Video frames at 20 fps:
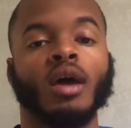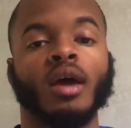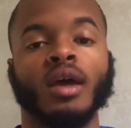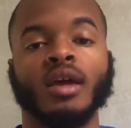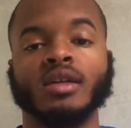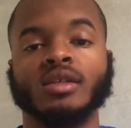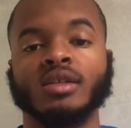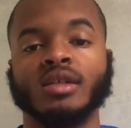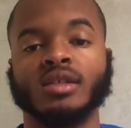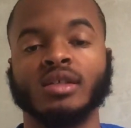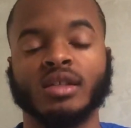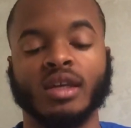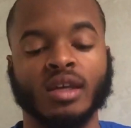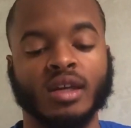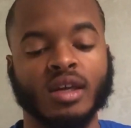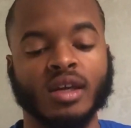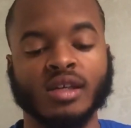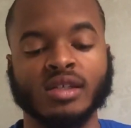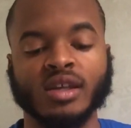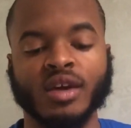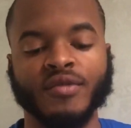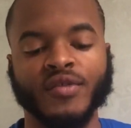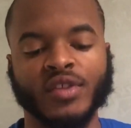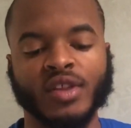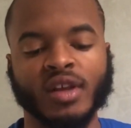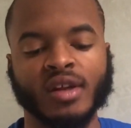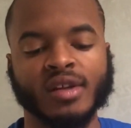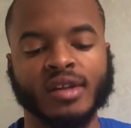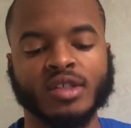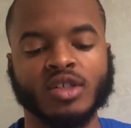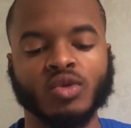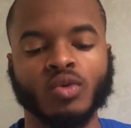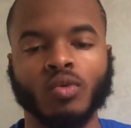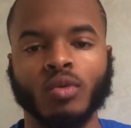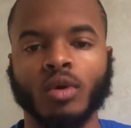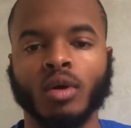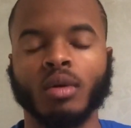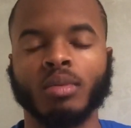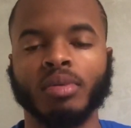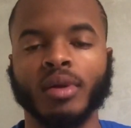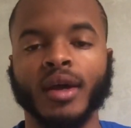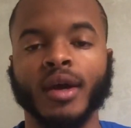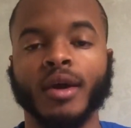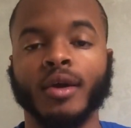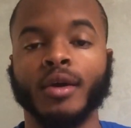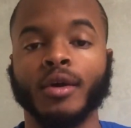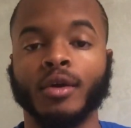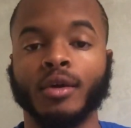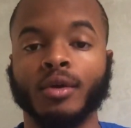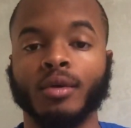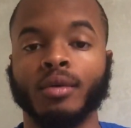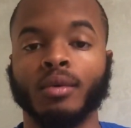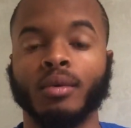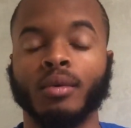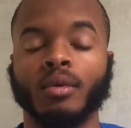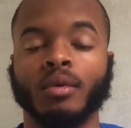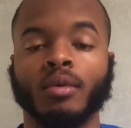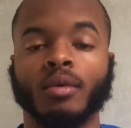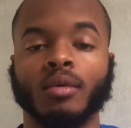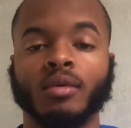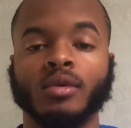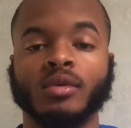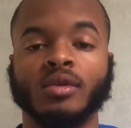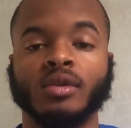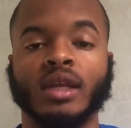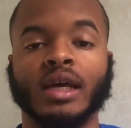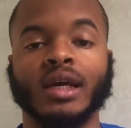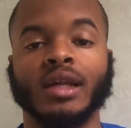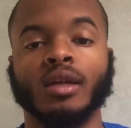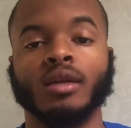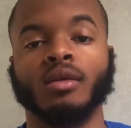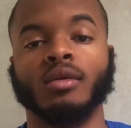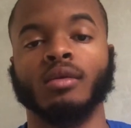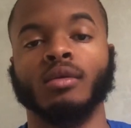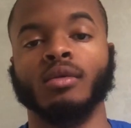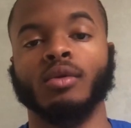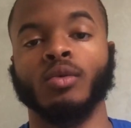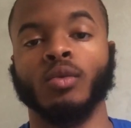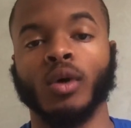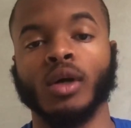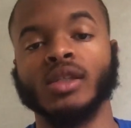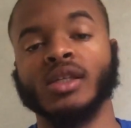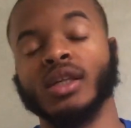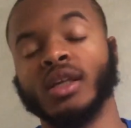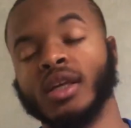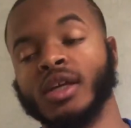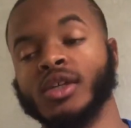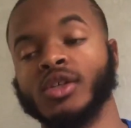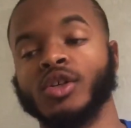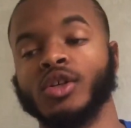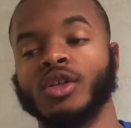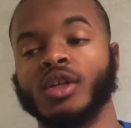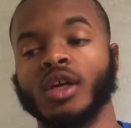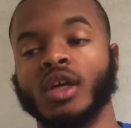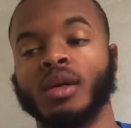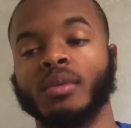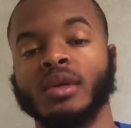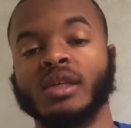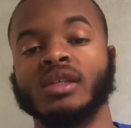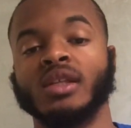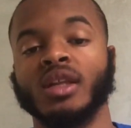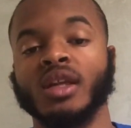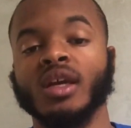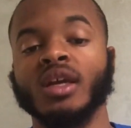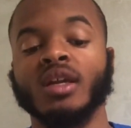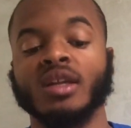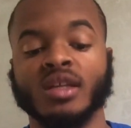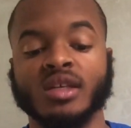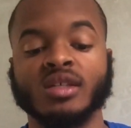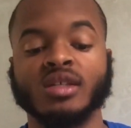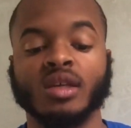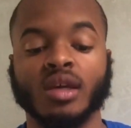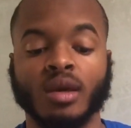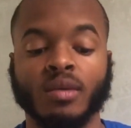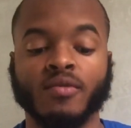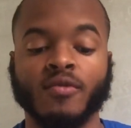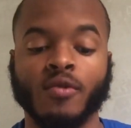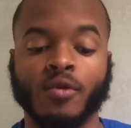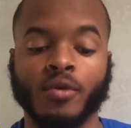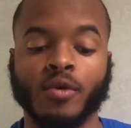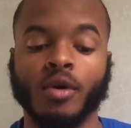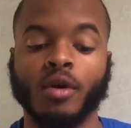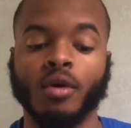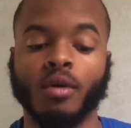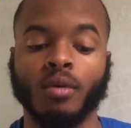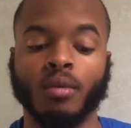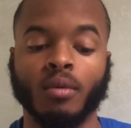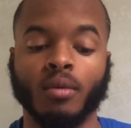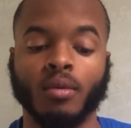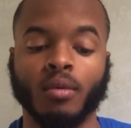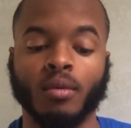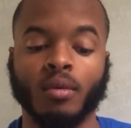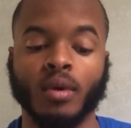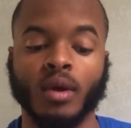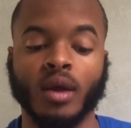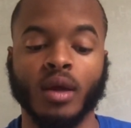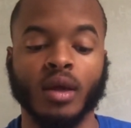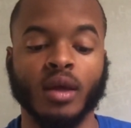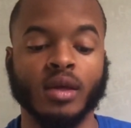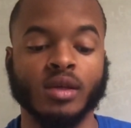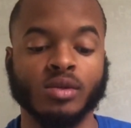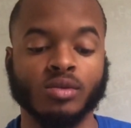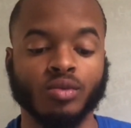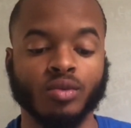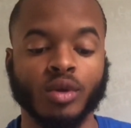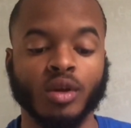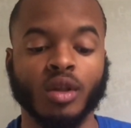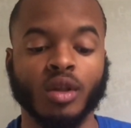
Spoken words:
He does everything that you want a player to do, that you want to lead your team. He's leading this team for real. And he's